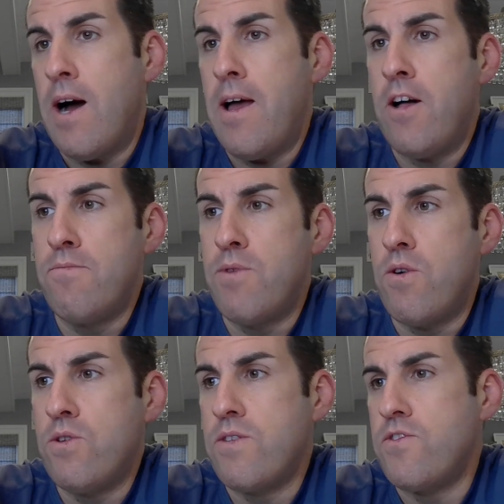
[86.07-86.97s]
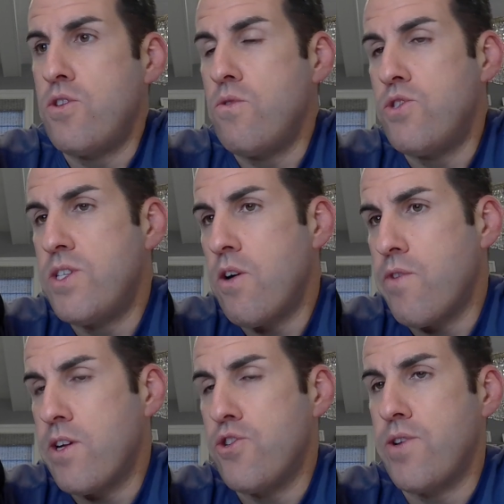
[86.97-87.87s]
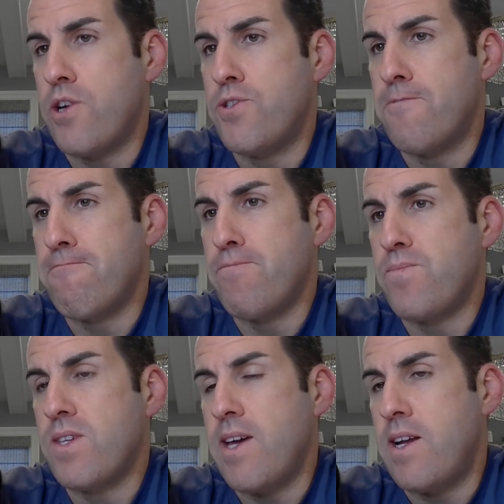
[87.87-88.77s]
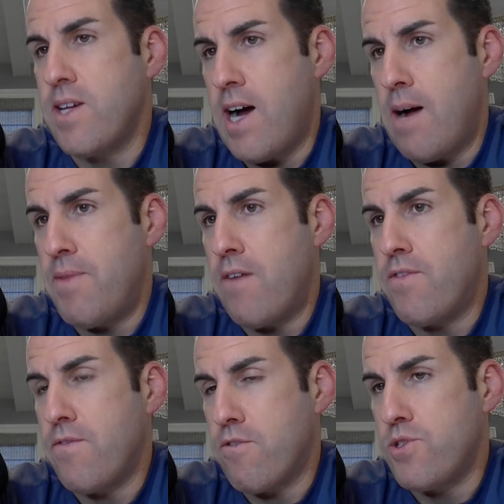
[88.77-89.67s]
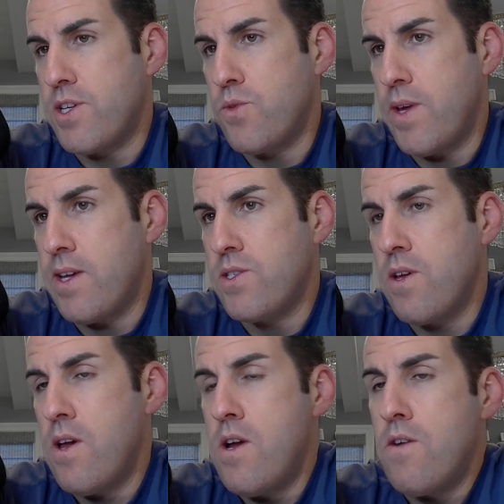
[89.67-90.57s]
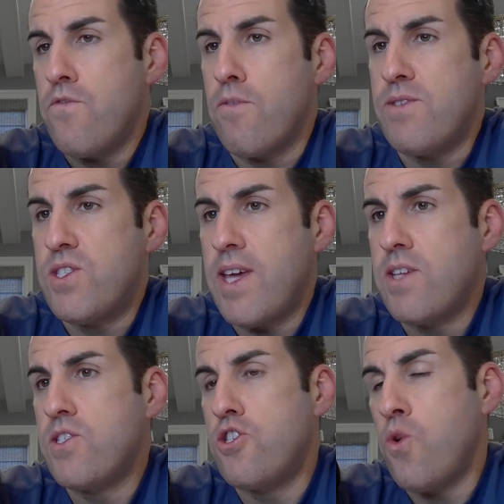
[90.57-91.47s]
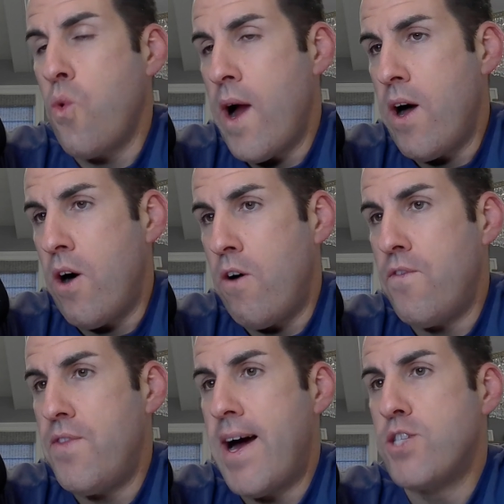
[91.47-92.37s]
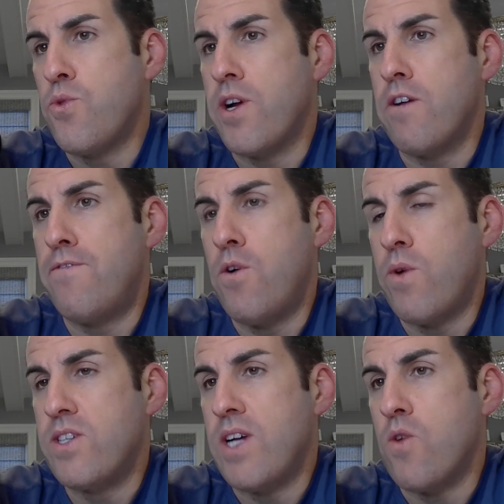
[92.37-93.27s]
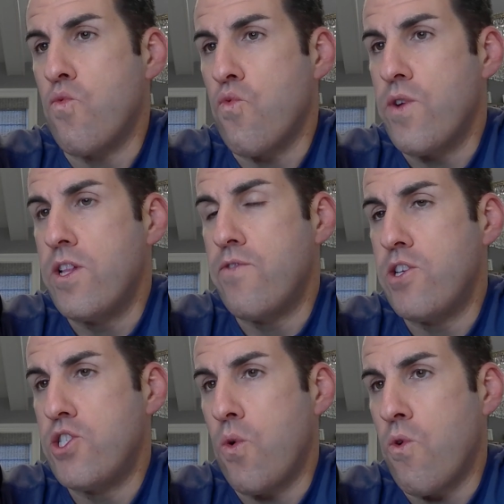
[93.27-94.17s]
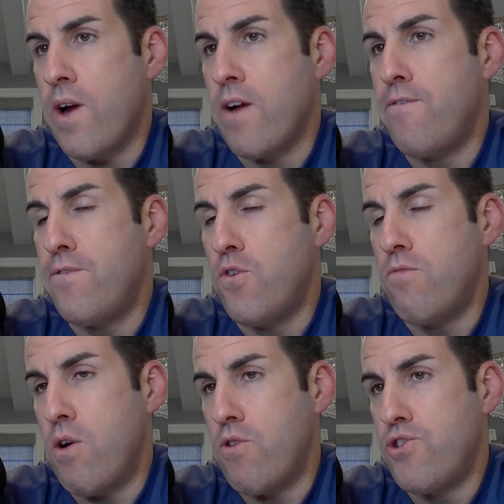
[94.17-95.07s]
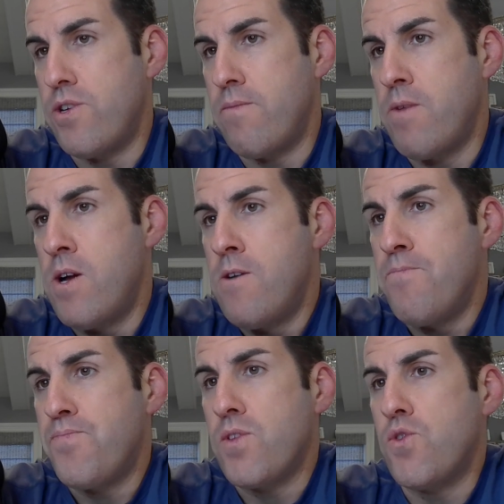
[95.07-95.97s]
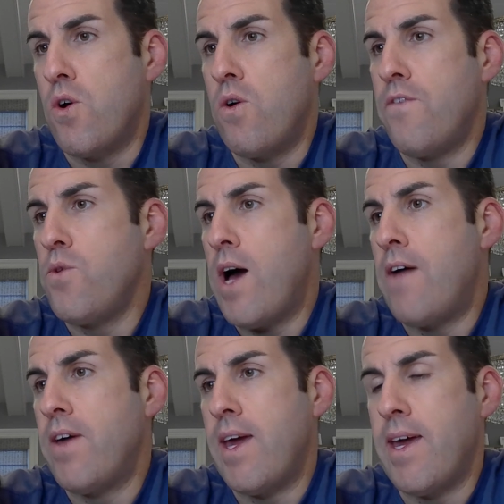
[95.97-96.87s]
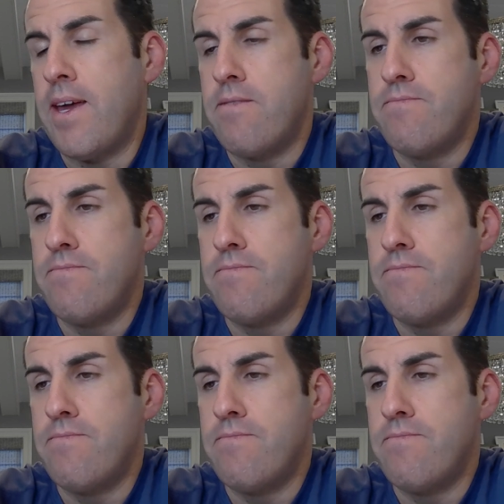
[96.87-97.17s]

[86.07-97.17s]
elbows, if it's a UCL reconstruction, get it calmed down for the first 6 weeks. From 6 to 12, that's where you're going to focus on really restoring full motion. So if you have a